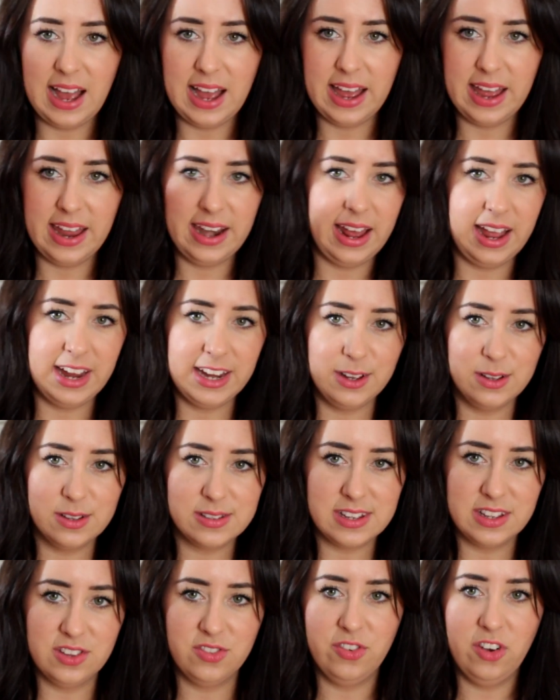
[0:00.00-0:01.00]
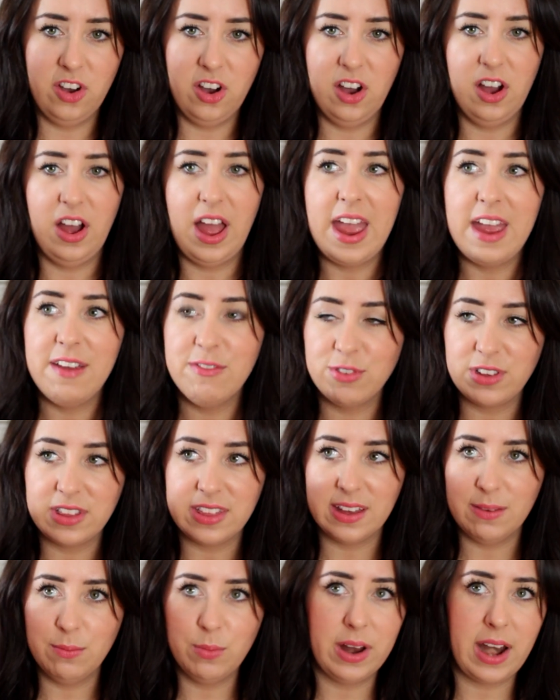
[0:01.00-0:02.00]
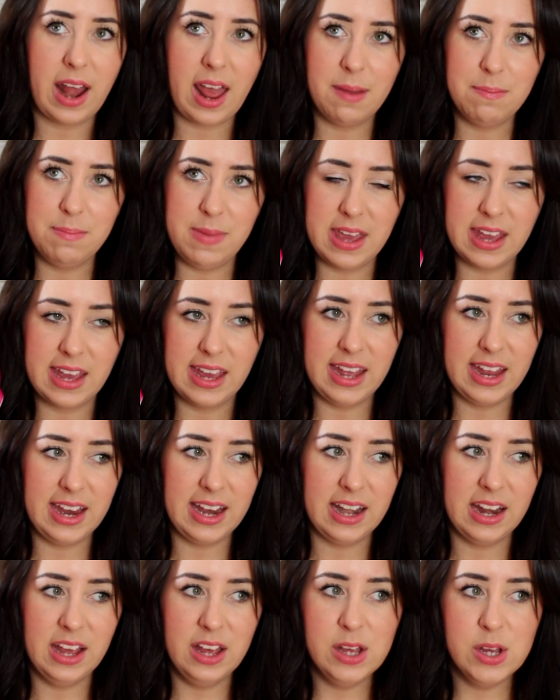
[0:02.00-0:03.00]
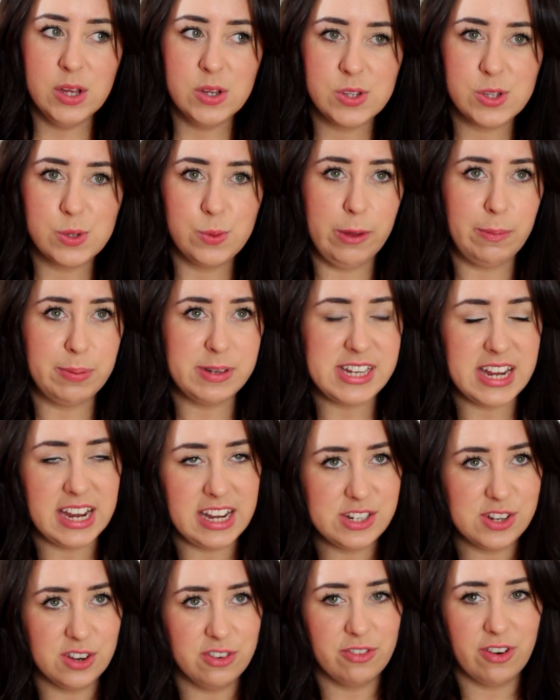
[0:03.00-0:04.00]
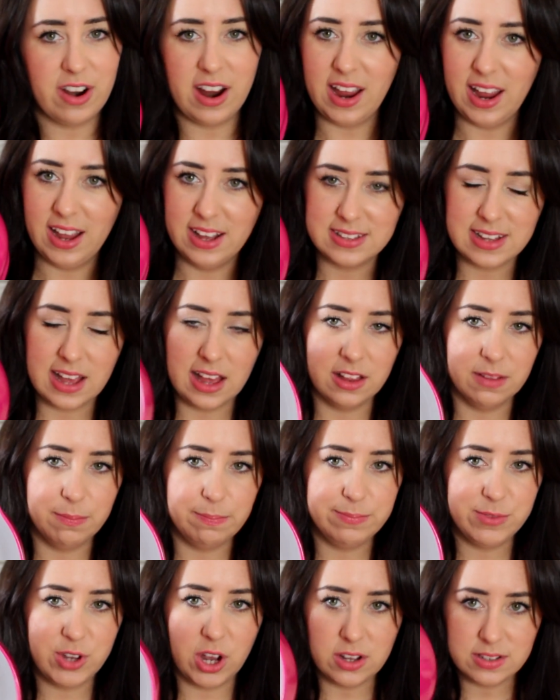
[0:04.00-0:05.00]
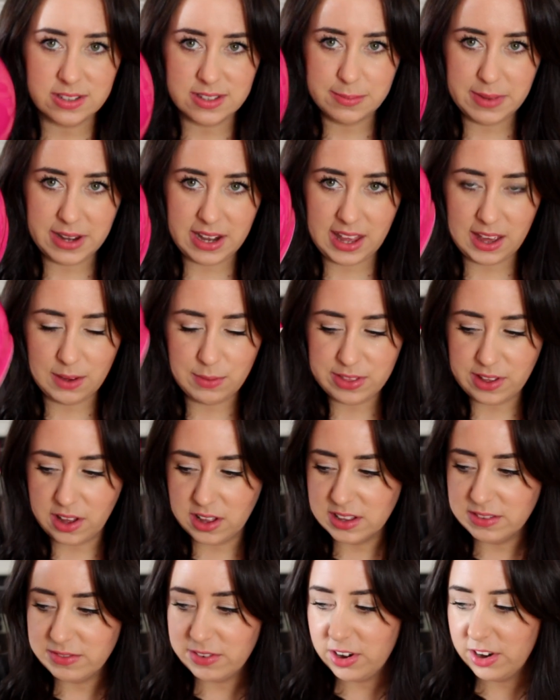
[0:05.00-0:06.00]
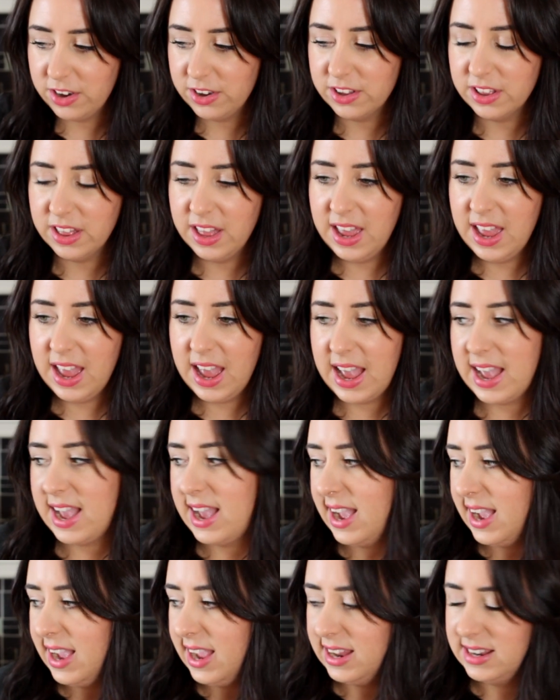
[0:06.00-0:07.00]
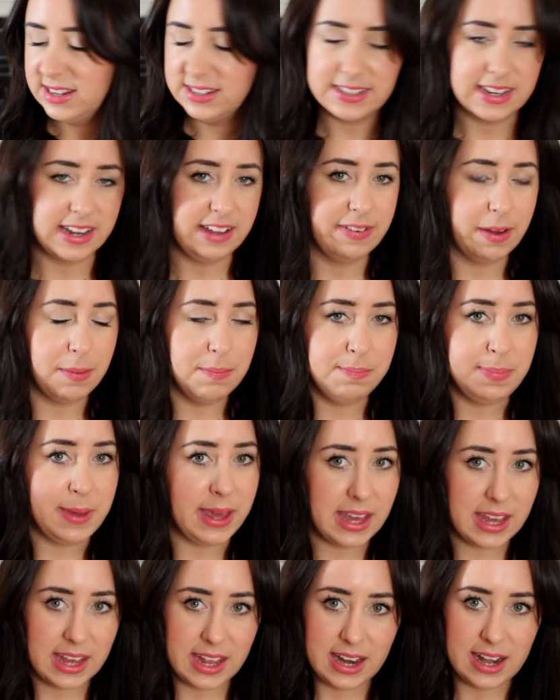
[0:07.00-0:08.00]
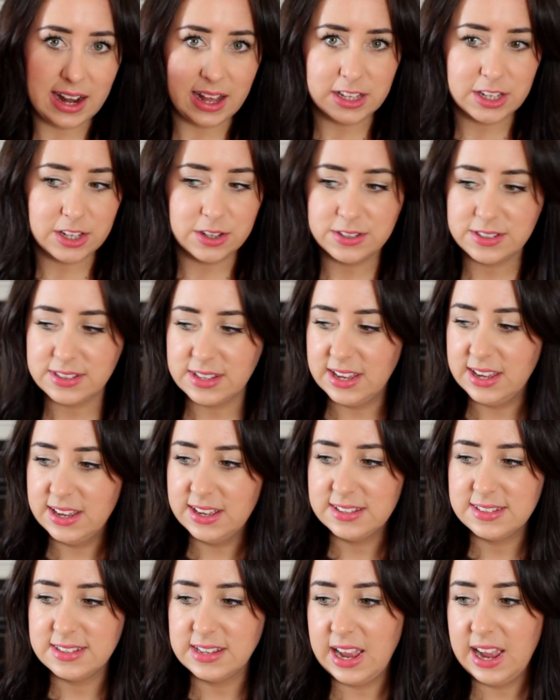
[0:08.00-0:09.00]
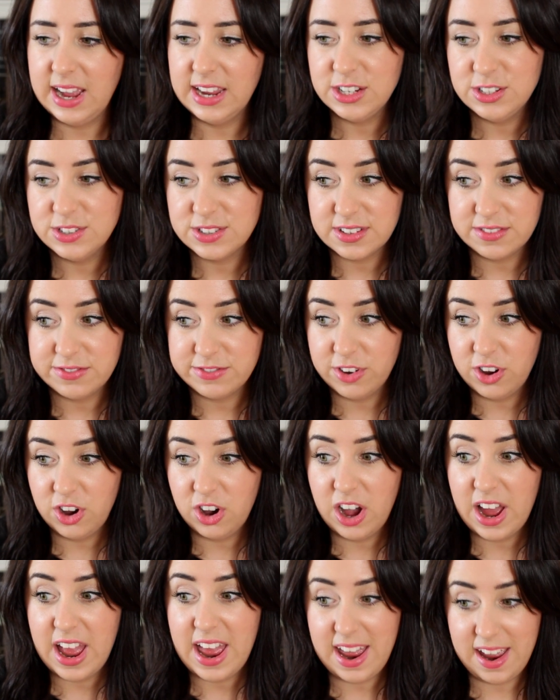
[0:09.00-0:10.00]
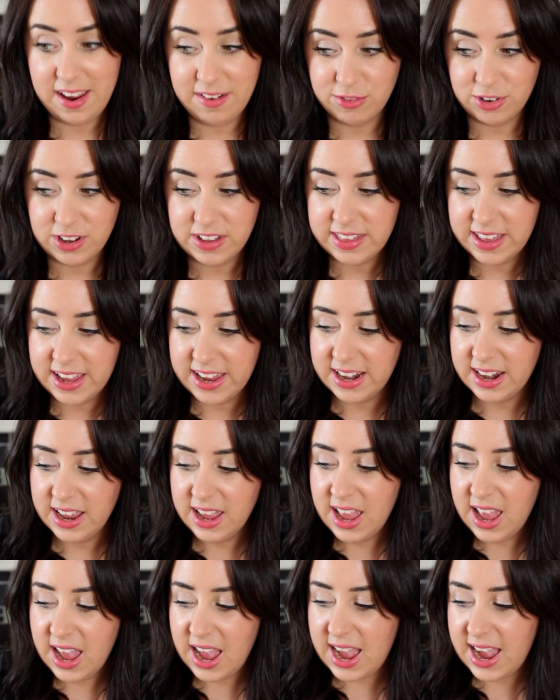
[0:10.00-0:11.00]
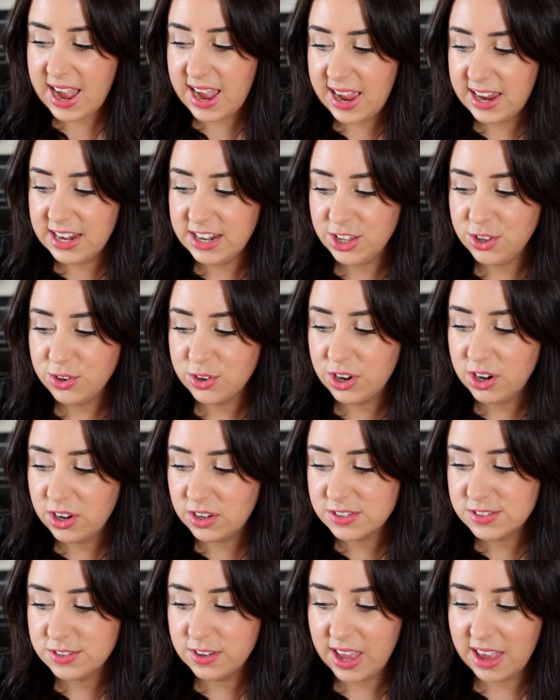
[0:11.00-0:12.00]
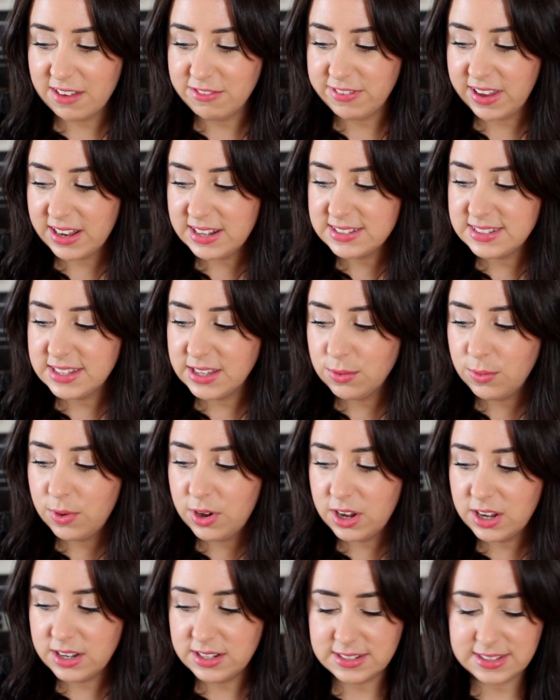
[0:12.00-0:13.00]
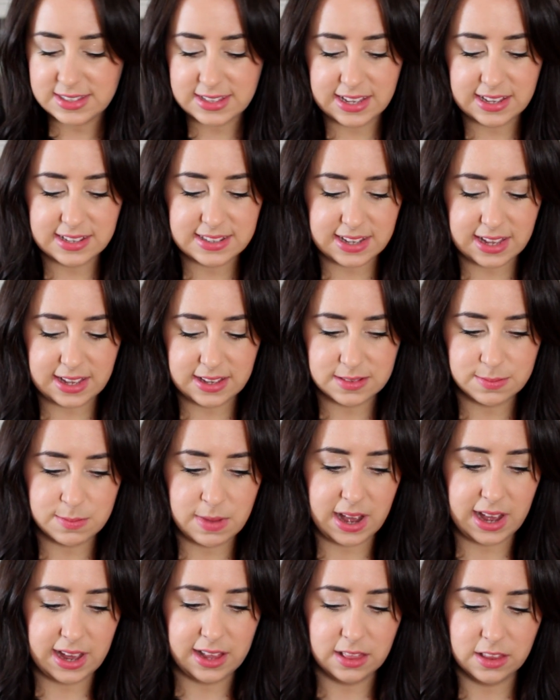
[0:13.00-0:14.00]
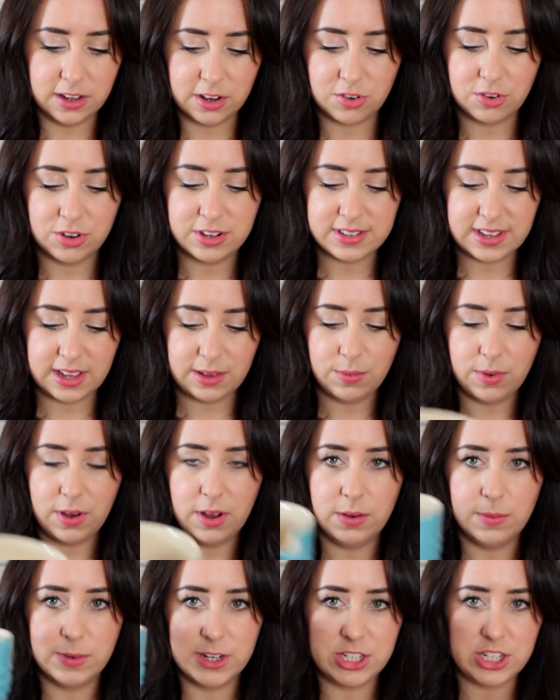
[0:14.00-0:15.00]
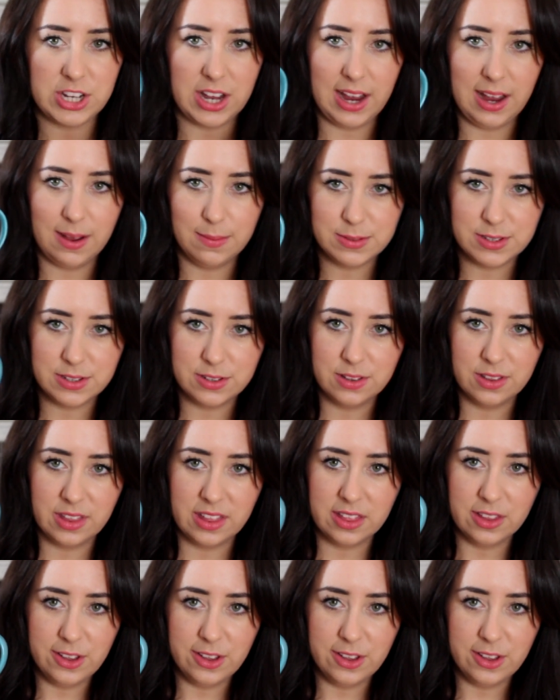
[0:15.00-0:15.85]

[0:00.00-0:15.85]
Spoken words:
and I use this for everything when I'm making sweet potato fries, I'll toss them in here with olive oil, and if I'm baking I'll use this. I use it for everything. And you can also get fancier ones. This is my Le Creuset one, which I absolutely